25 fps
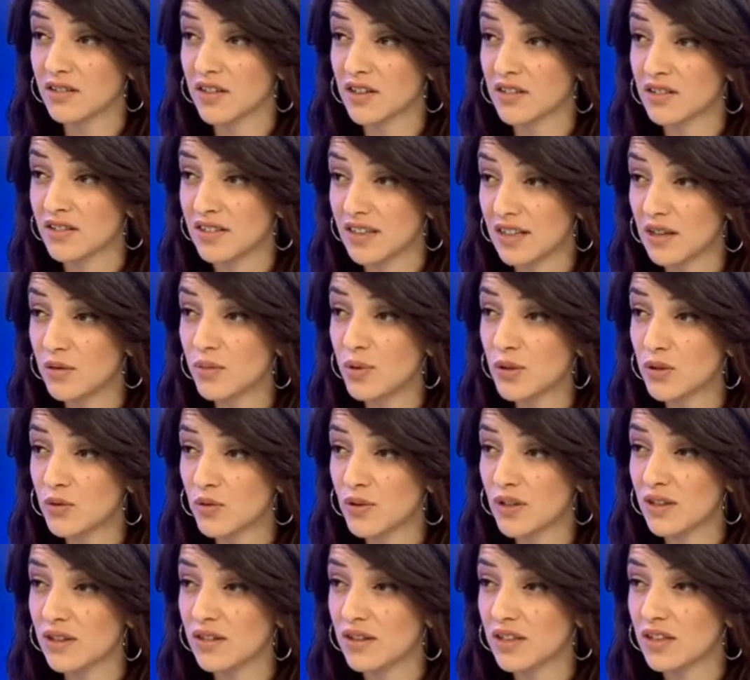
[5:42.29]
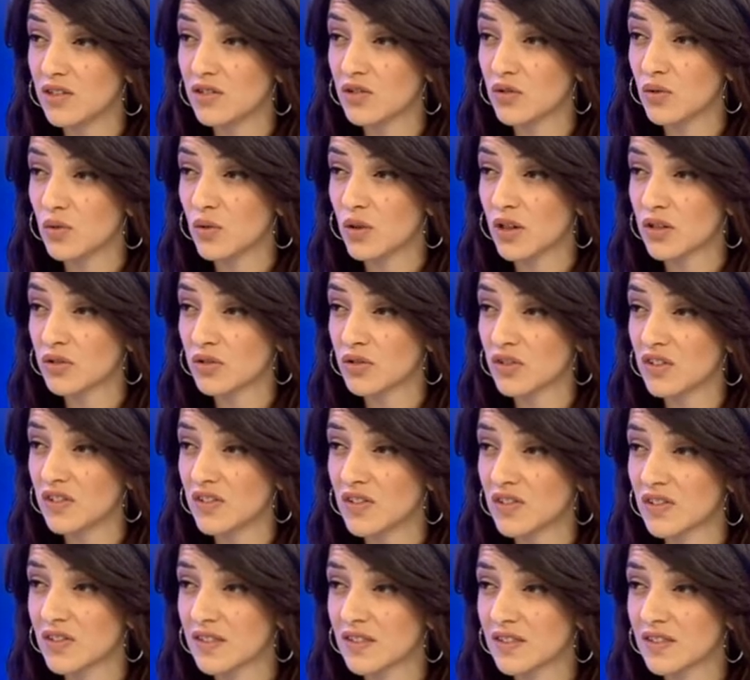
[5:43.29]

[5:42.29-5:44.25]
a deal between these two countries?